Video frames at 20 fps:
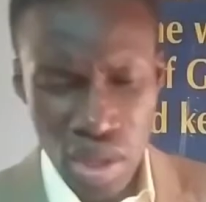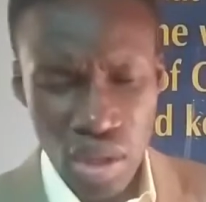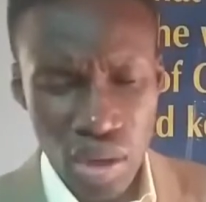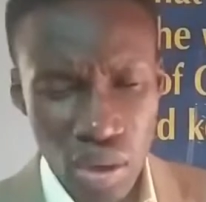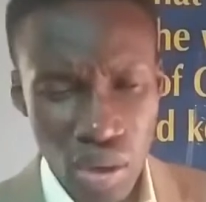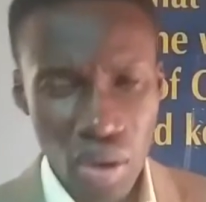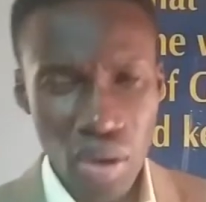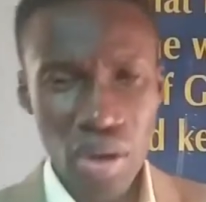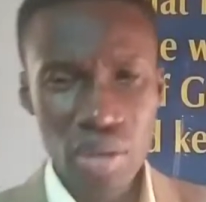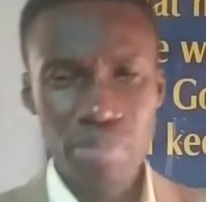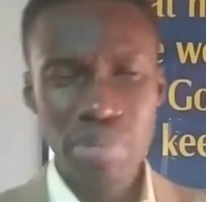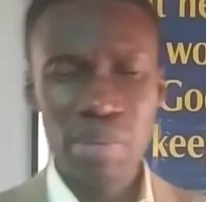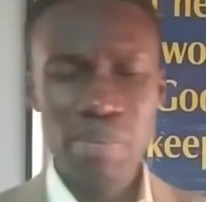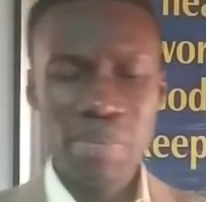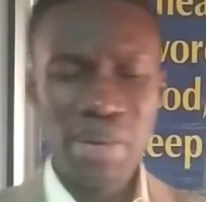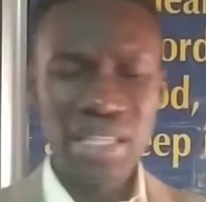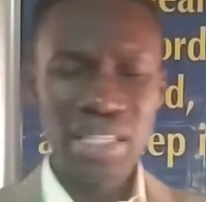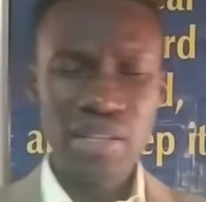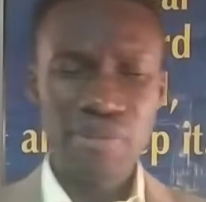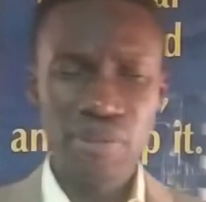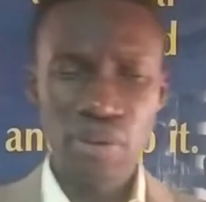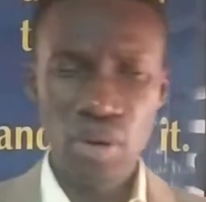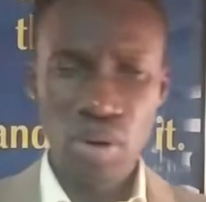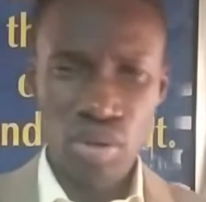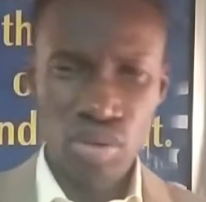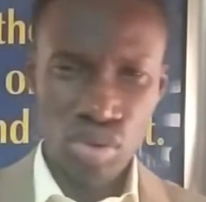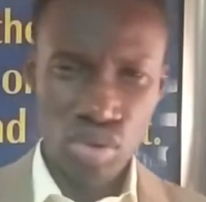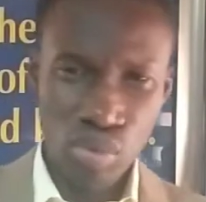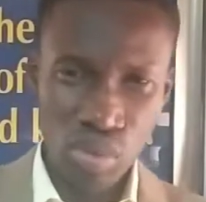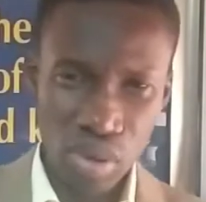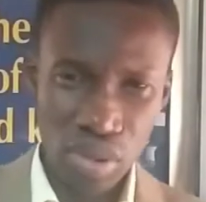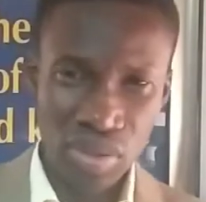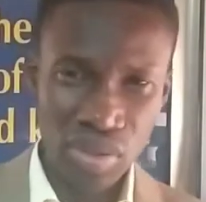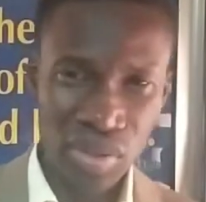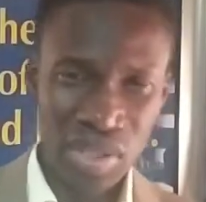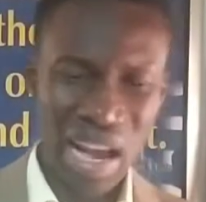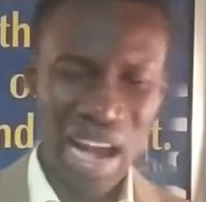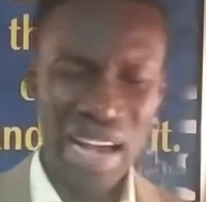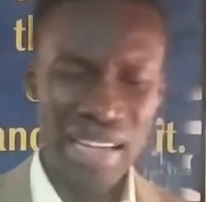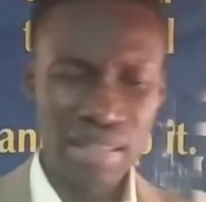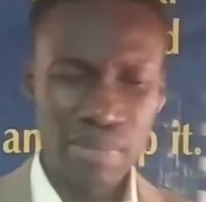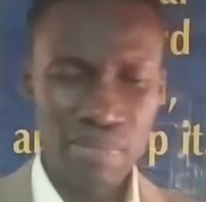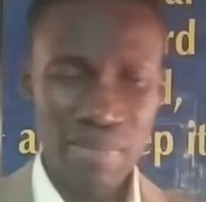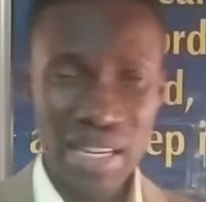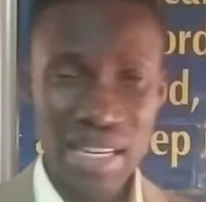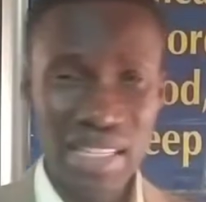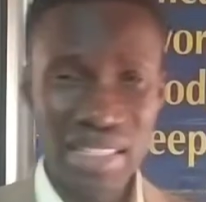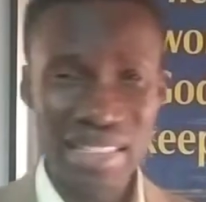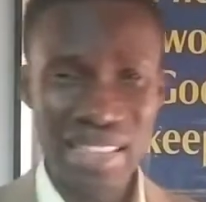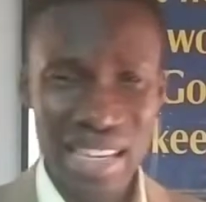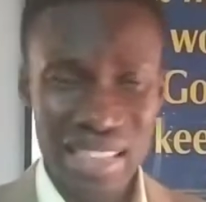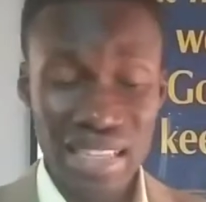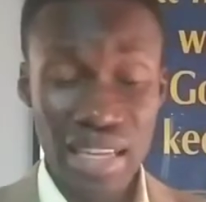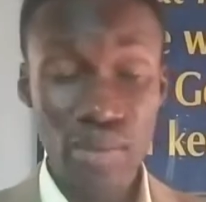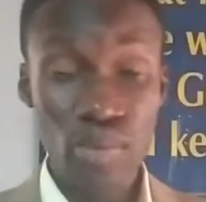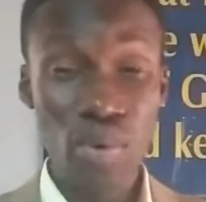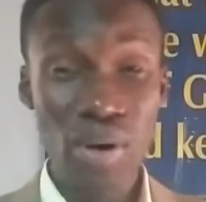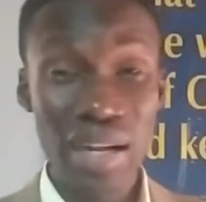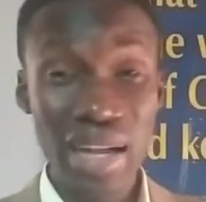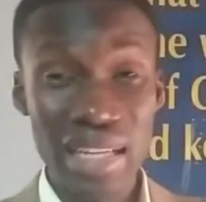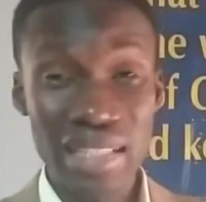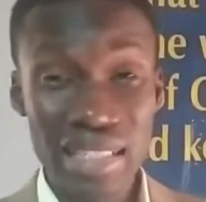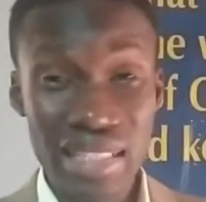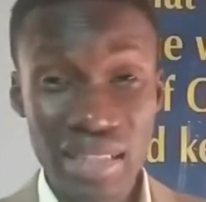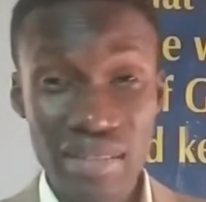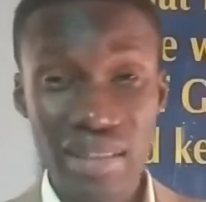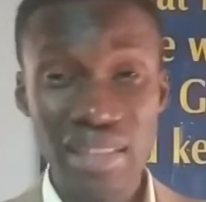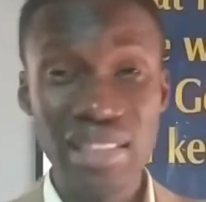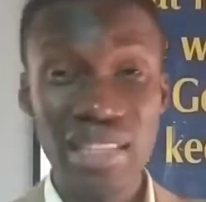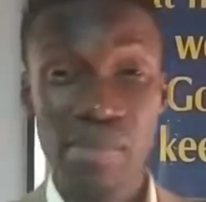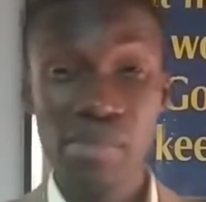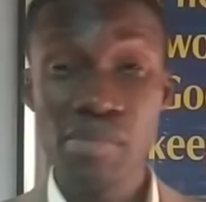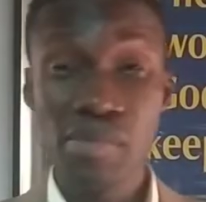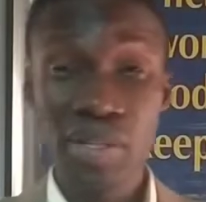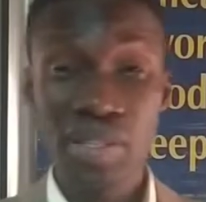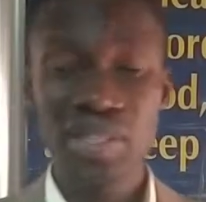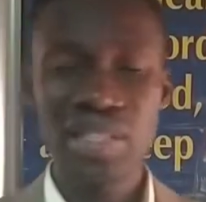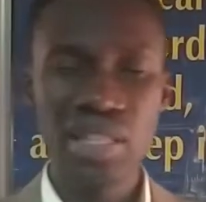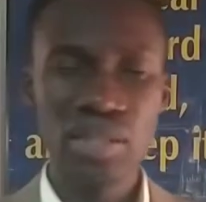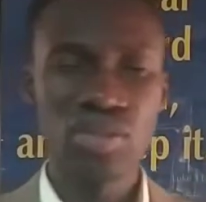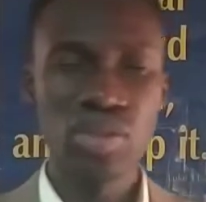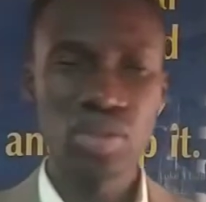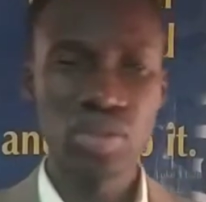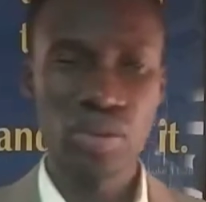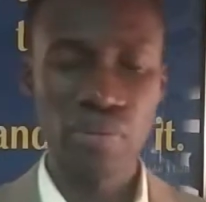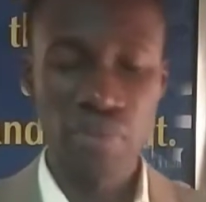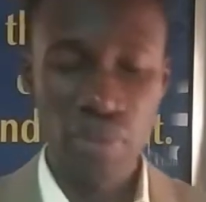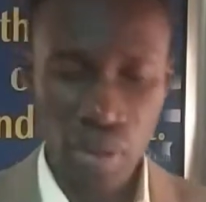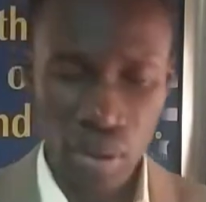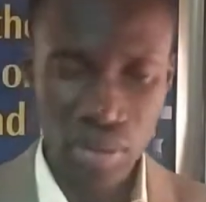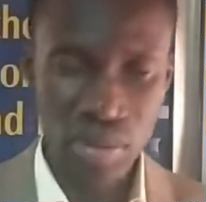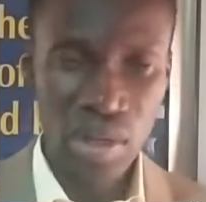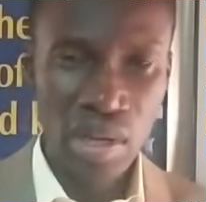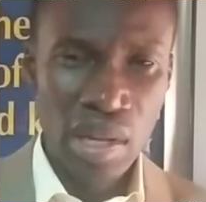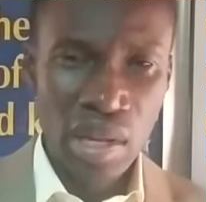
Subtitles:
Lord, be merciful unto us as ministers and workers in the Redeemed Christian Church of God.